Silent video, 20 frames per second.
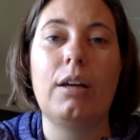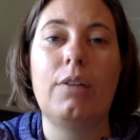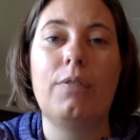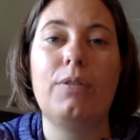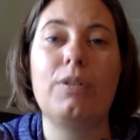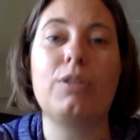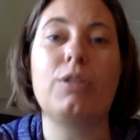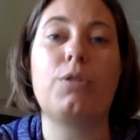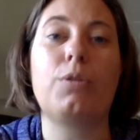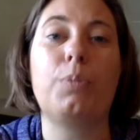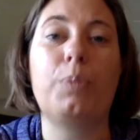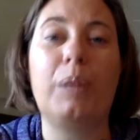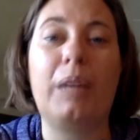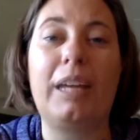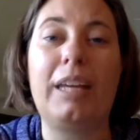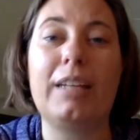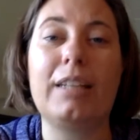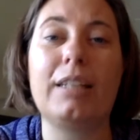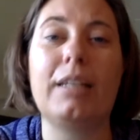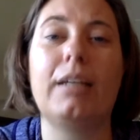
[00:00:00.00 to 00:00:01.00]
physical
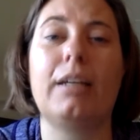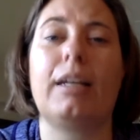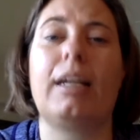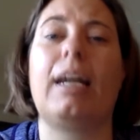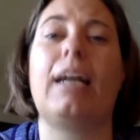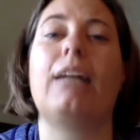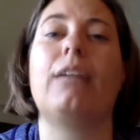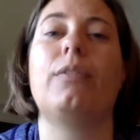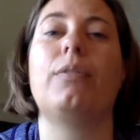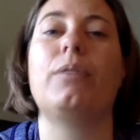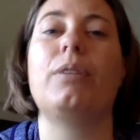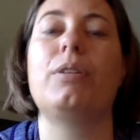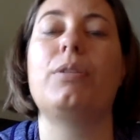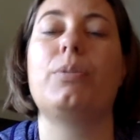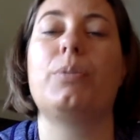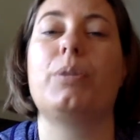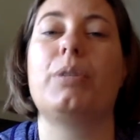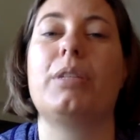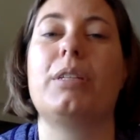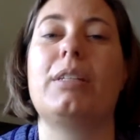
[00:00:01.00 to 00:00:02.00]
plant kind of
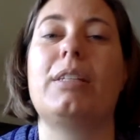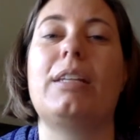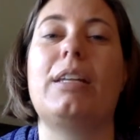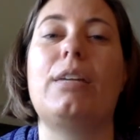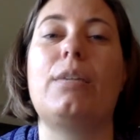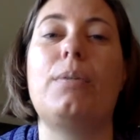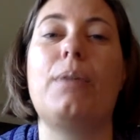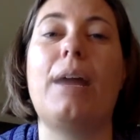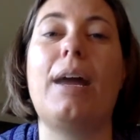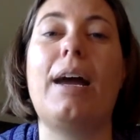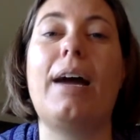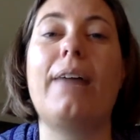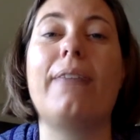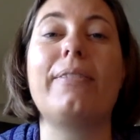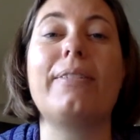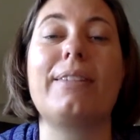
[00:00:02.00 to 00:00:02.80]
resources that you have.